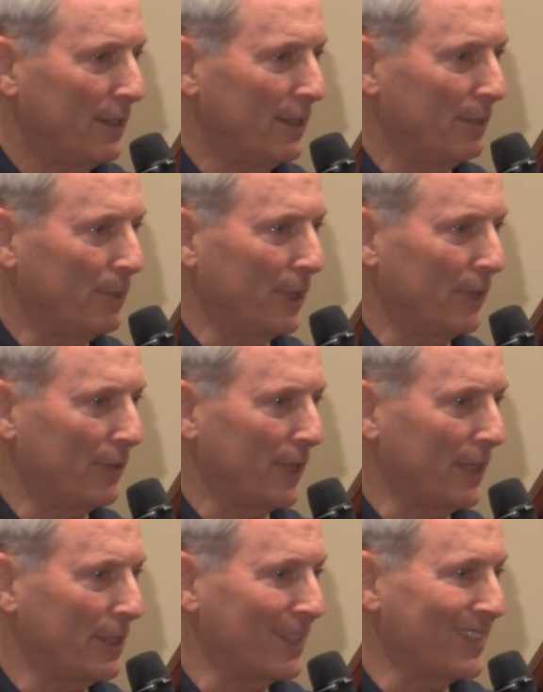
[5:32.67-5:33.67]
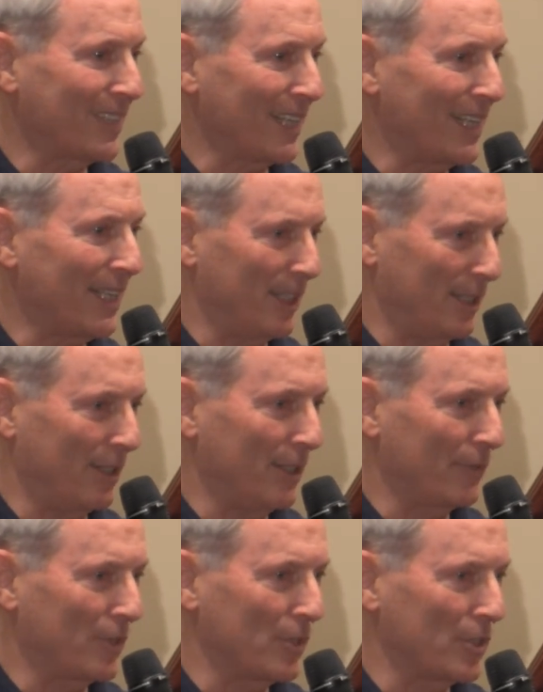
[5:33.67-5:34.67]
Uh, but if they desire,
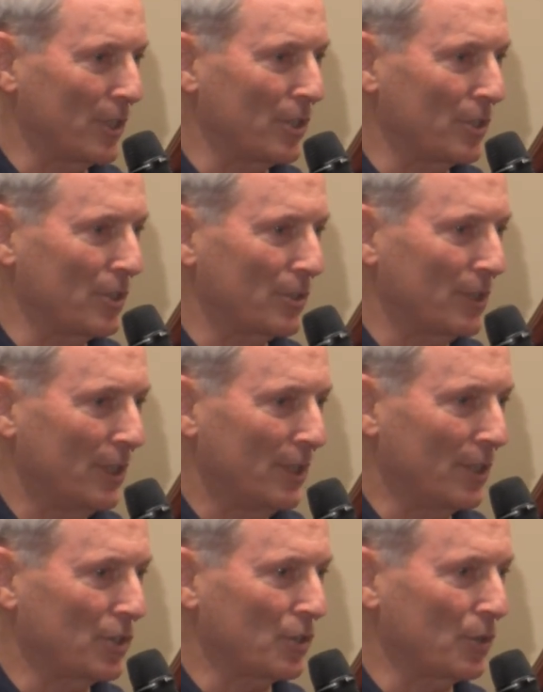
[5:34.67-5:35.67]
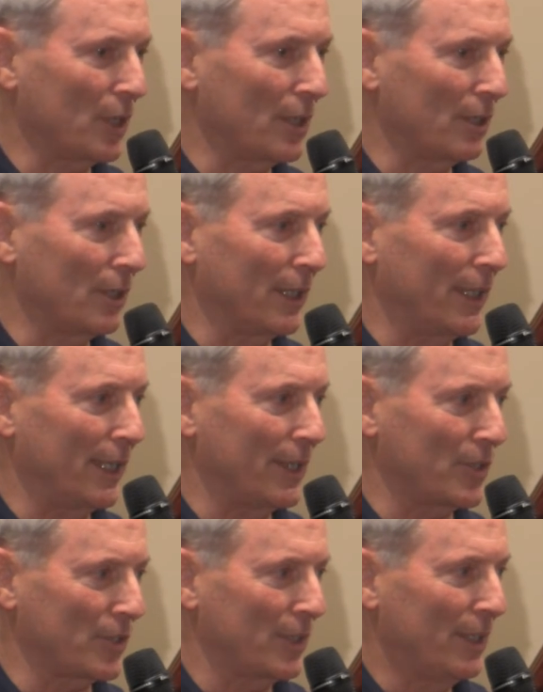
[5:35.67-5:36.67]
if there's a dis- a struggle
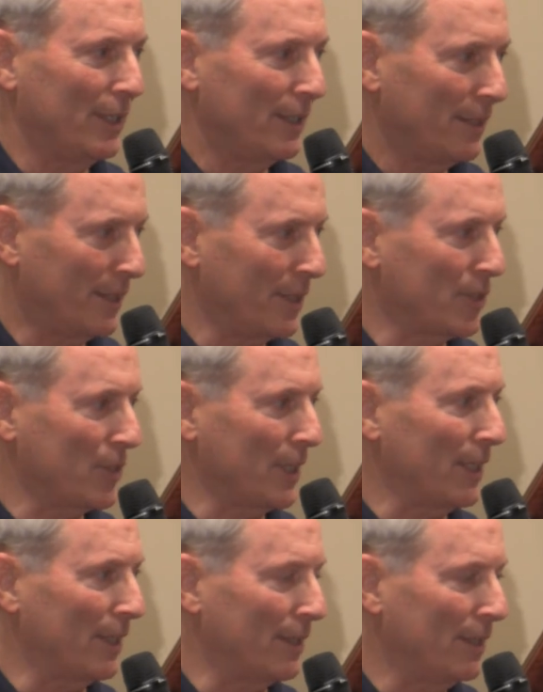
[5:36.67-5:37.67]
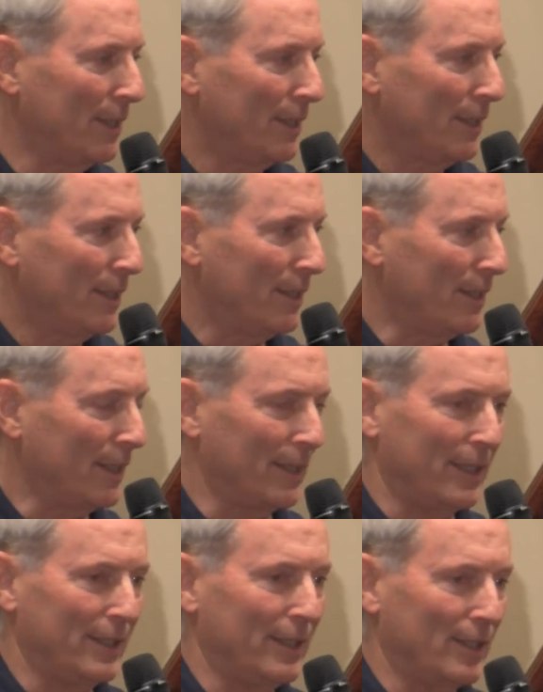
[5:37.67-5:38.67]
against this sin, then
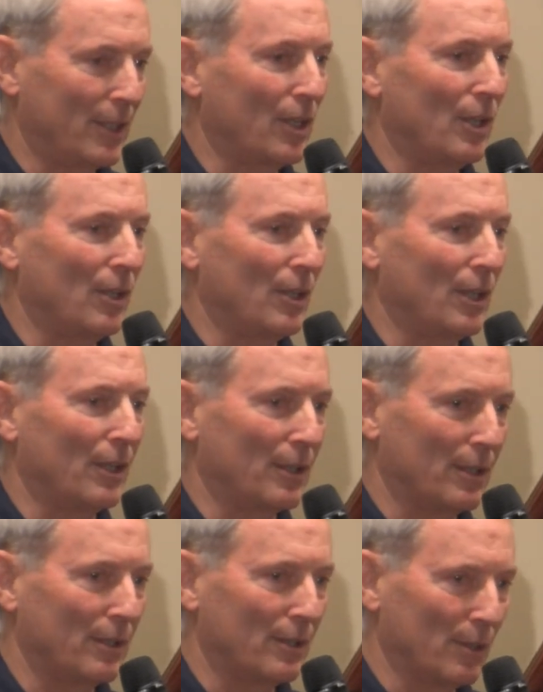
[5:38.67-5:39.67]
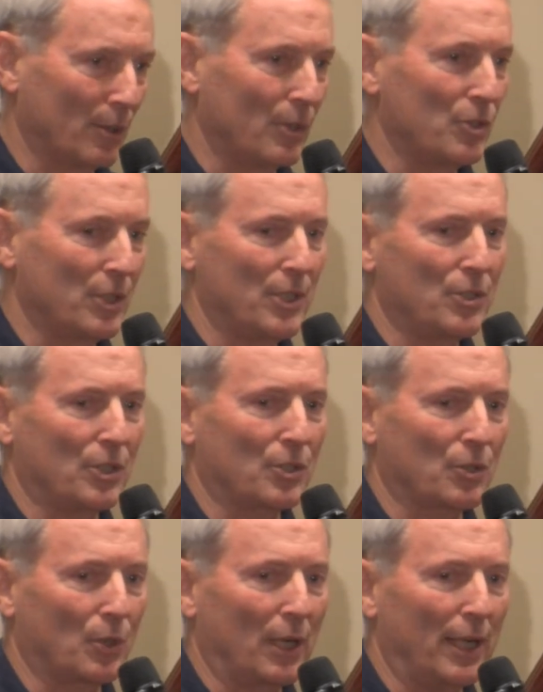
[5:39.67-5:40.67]
they need to call on the Lord Jesus
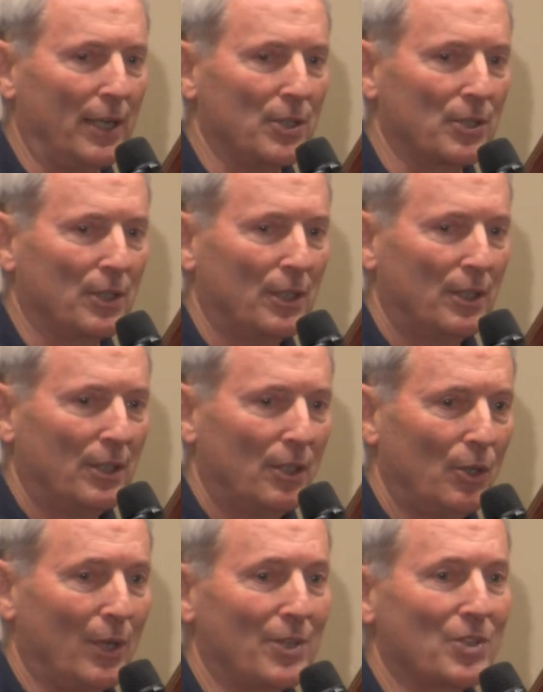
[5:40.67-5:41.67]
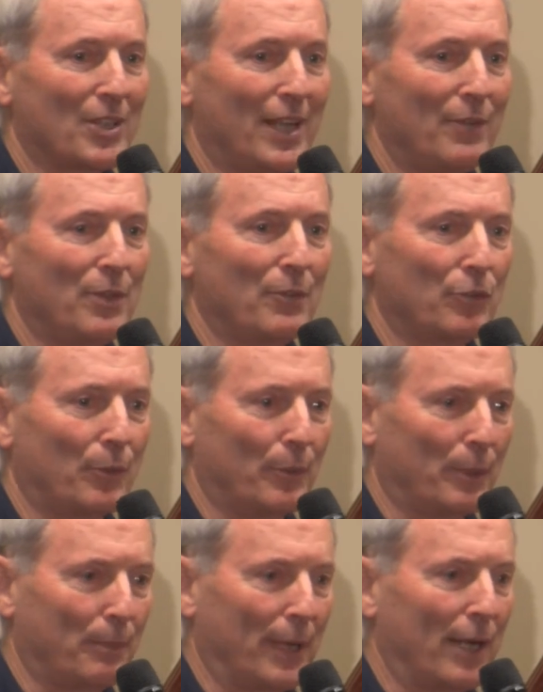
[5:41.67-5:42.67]
Christ, who has saved them from
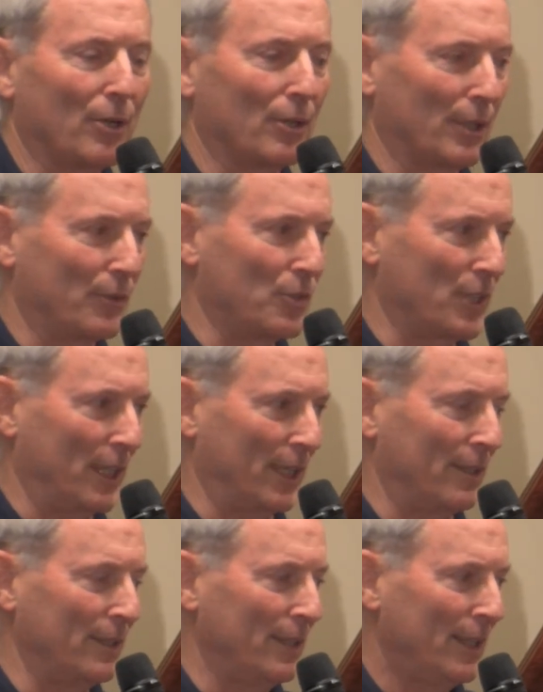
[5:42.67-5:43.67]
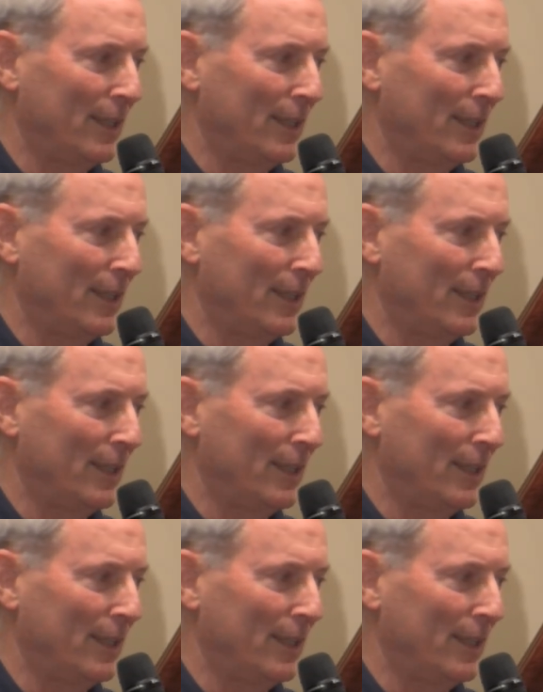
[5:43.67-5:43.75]
the power of sin.